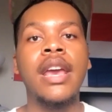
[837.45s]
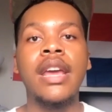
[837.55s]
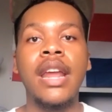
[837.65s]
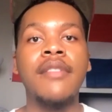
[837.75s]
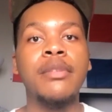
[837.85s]

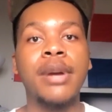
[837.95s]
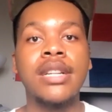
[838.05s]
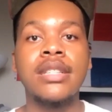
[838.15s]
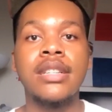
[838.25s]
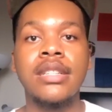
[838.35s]
And every
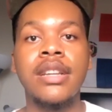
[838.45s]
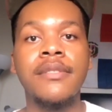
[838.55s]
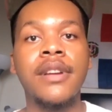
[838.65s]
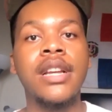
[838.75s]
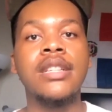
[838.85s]
person is
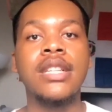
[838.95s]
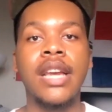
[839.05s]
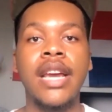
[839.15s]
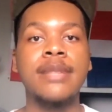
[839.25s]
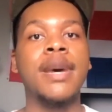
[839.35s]
different and it's a
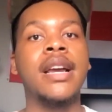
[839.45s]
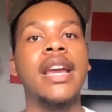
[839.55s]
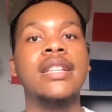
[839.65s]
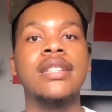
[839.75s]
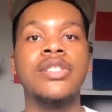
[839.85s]

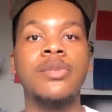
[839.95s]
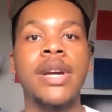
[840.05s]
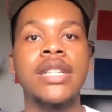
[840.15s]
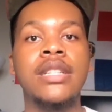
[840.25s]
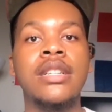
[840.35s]
case-by-case
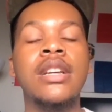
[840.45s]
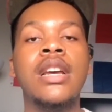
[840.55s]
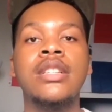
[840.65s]
situation.